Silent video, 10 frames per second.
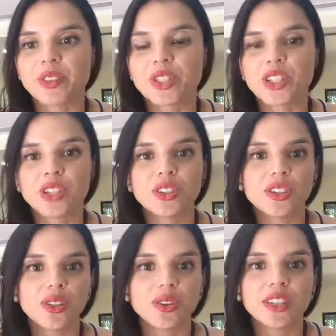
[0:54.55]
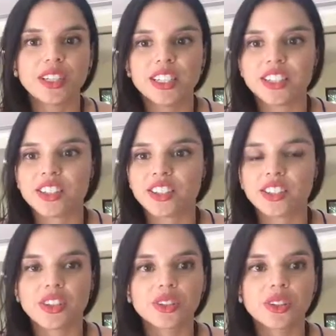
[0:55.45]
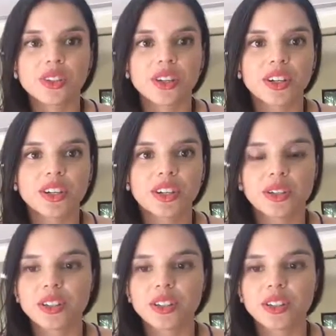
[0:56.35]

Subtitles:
she's doing the detox, no sugar.